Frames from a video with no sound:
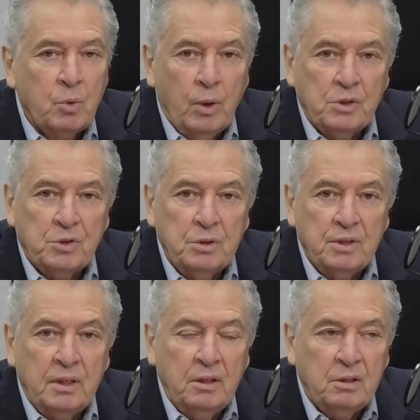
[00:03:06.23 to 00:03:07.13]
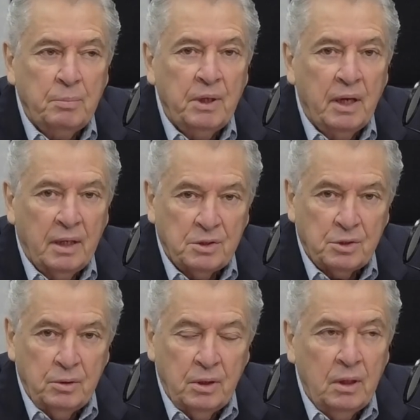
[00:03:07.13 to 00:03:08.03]
questions that need to be
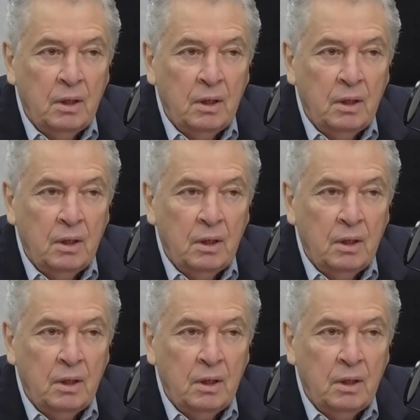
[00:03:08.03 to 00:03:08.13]
answered